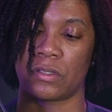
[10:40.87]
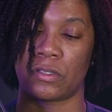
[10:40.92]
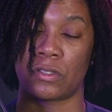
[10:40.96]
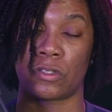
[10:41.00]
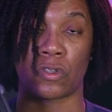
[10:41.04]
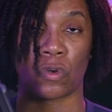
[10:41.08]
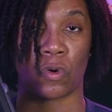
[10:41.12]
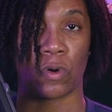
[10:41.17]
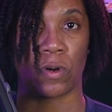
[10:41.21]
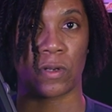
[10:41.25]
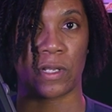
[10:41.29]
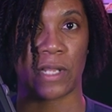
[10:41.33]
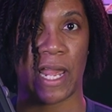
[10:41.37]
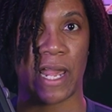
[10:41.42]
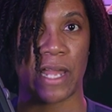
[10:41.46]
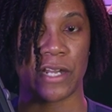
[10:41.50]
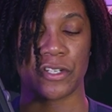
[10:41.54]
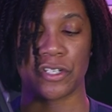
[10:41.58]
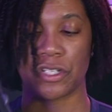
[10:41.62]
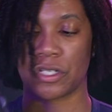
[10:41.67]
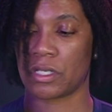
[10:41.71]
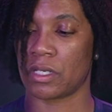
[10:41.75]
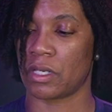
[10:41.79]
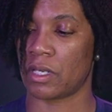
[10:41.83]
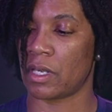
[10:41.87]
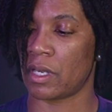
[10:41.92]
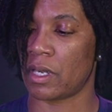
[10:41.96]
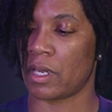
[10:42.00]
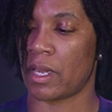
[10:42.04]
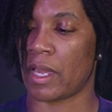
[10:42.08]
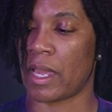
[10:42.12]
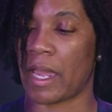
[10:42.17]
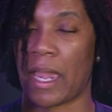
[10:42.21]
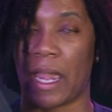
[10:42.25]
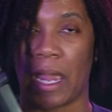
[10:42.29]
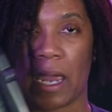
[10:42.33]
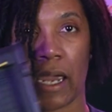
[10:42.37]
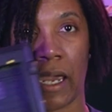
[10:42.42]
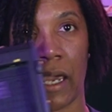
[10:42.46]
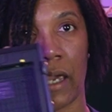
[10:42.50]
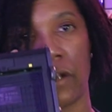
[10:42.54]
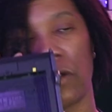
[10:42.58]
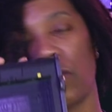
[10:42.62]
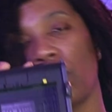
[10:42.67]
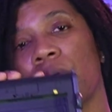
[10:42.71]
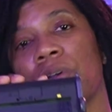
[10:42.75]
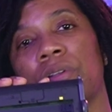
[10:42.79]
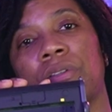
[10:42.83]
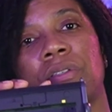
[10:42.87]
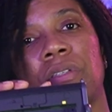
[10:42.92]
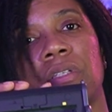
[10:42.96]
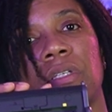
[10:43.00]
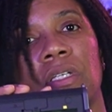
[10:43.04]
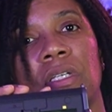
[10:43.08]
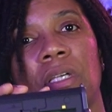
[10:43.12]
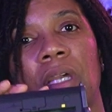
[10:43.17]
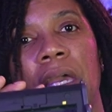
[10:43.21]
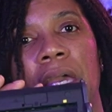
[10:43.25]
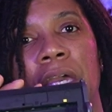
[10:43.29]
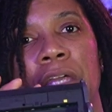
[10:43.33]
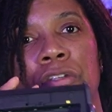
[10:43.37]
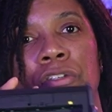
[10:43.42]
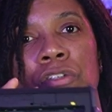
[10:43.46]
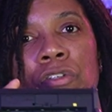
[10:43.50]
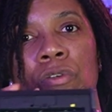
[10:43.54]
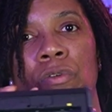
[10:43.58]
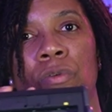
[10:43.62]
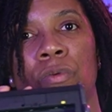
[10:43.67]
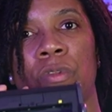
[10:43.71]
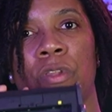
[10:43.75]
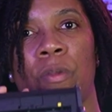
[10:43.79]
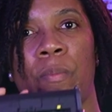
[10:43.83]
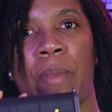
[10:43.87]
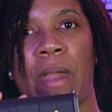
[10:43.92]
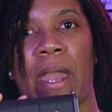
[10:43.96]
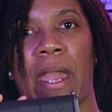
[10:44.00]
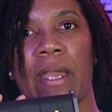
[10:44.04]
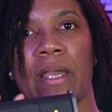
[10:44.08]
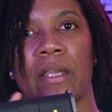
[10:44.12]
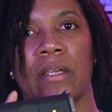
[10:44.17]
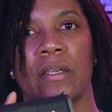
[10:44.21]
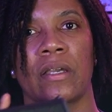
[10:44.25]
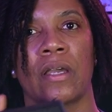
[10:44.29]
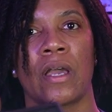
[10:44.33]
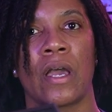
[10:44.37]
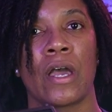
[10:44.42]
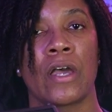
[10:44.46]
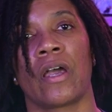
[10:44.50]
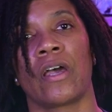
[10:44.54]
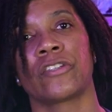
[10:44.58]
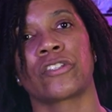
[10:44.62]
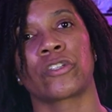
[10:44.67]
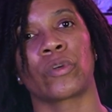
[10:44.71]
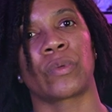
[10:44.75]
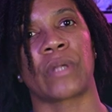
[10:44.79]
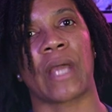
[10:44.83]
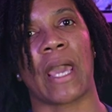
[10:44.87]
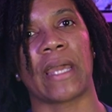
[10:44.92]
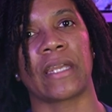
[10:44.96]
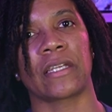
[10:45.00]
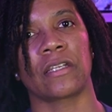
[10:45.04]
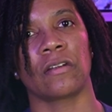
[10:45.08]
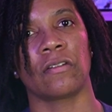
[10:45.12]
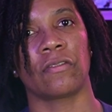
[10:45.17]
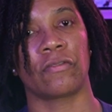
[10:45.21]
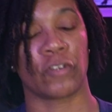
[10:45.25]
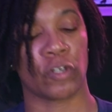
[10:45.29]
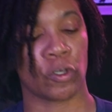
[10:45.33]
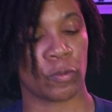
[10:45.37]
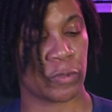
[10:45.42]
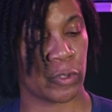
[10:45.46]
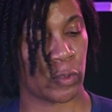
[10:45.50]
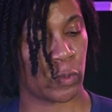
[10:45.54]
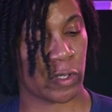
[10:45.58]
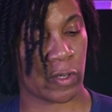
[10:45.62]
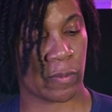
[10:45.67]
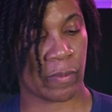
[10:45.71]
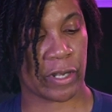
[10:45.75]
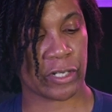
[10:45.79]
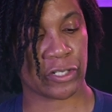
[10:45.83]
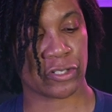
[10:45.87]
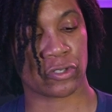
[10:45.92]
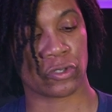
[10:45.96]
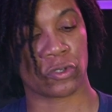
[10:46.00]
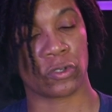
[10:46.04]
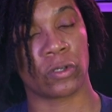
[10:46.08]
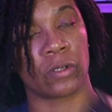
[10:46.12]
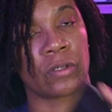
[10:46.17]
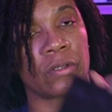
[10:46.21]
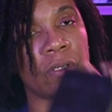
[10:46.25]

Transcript: door latch and you can see into the back. So when adding your film, you want to make sure